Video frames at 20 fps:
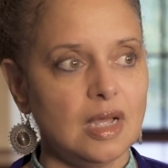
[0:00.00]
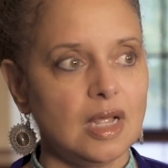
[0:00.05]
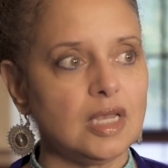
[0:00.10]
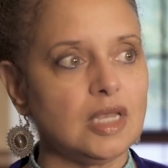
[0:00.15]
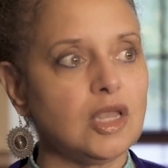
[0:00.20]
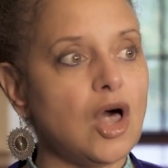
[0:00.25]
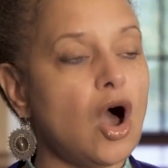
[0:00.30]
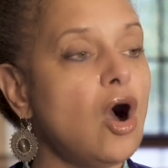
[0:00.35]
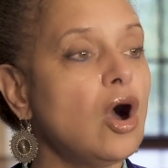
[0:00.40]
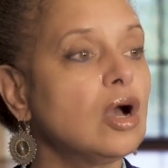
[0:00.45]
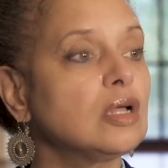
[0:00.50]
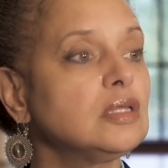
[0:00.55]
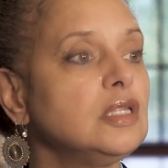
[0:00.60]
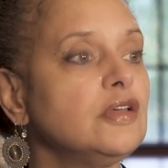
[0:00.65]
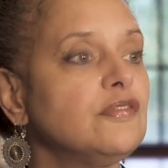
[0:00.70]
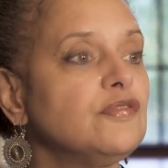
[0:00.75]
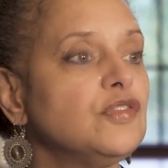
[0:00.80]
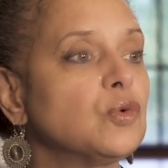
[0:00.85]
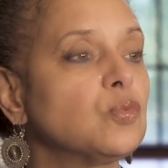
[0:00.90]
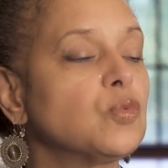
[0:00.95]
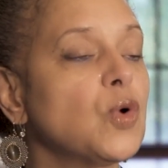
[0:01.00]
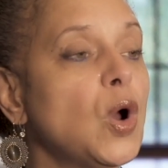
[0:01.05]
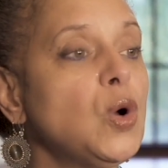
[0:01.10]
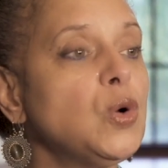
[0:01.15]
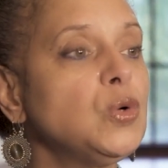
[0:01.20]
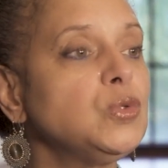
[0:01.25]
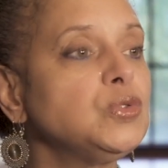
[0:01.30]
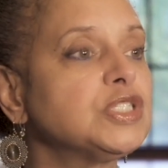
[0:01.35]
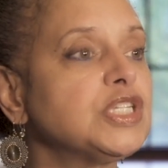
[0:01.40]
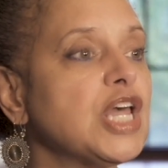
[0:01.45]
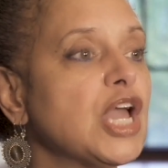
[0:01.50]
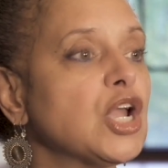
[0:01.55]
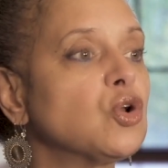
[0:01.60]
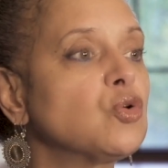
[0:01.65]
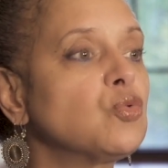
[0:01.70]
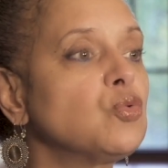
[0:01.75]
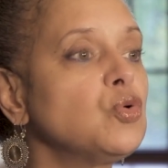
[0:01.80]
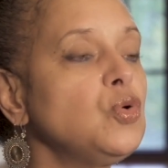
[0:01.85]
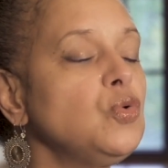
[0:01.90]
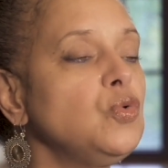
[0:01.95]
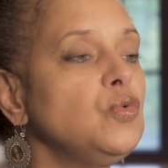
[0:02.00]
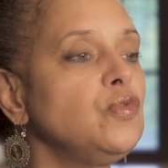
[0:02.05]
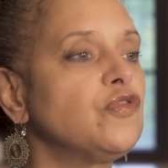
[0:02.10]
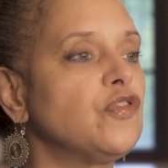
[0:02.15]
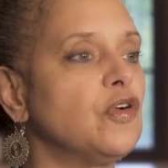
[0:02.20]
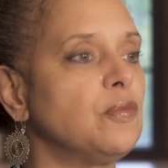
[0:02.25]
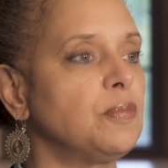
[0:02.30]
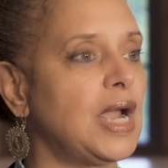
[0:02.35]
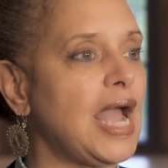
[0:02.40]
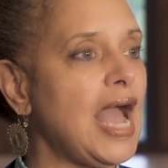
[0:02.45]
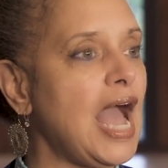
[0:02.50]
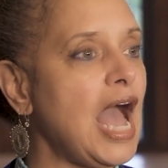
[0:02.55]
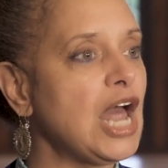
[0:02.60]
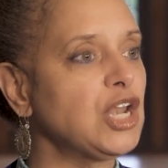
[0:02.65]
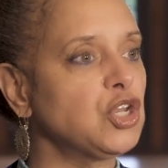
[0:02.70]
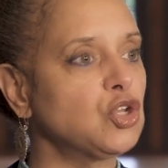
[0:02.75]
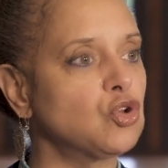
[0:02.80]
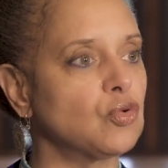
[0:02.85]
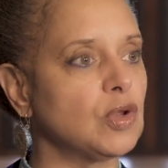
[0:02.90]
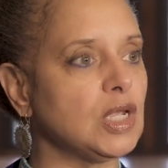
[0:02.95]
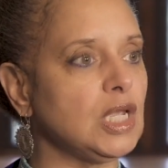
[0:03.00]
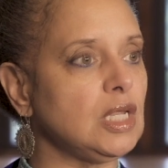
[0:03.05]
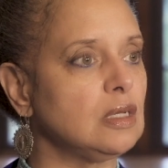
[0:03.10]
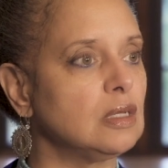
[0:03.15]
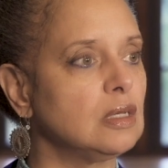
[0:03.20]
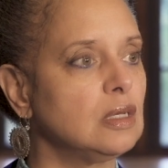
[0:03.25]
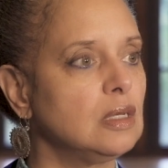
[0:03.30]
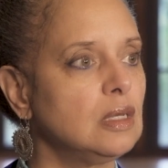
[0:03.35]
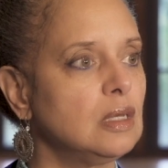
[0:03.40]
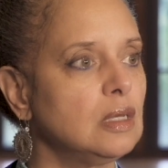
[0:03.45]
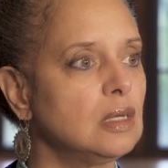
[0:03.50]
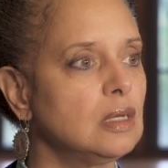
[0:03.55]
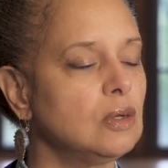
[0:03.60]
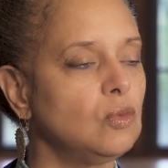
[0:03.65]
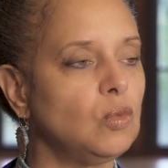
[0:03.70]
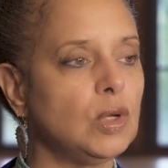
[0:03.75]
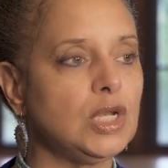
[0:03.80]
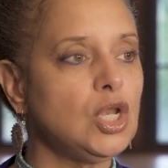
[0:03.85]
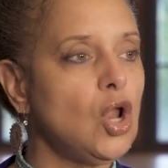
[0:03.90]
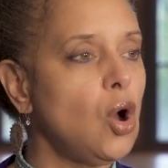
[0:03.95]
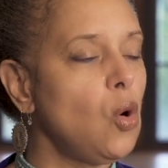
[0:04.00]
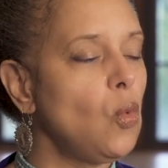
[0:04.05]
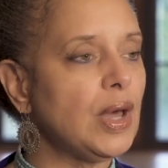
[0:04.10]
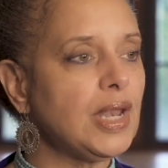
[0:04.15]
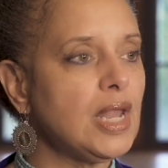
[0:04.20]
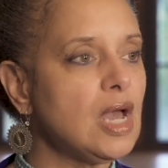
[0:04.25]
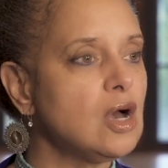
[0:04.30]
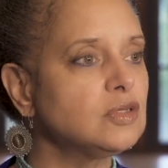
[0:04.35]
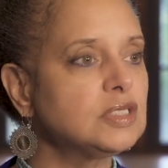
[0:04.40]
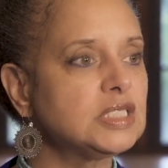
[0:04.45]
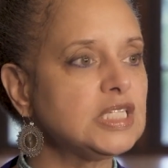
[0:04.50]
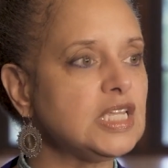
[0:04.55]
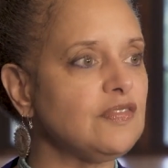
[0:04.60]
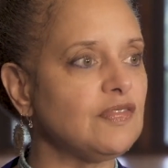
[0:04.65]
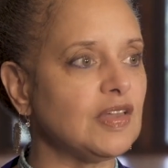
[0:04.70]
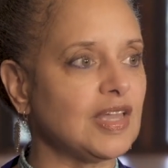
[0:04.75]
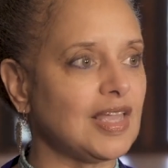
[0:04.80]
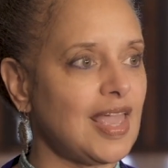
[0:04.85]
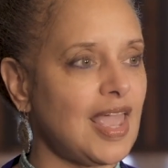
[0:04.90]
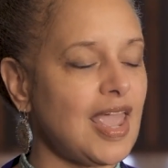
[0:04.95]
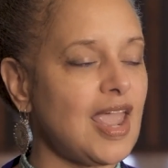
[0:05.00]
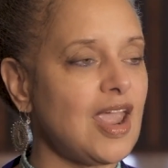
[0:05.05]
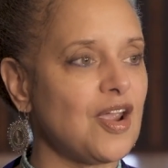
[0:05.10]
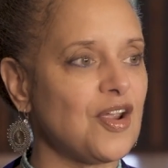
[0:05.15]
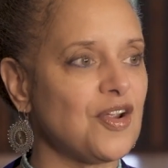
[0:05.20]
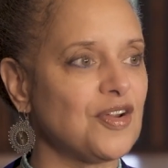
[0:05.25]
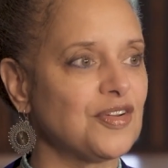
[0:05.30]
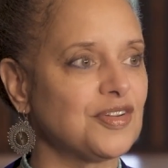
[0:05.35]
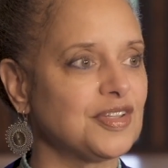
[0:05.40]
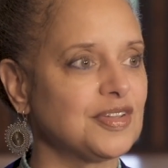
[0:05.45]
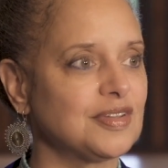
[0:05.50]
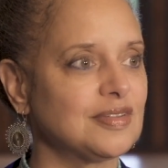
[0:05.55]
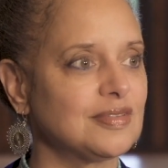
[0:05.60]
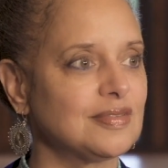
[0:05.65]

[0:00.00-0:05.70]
Long live the rose that grew from concrete when no one else even cared.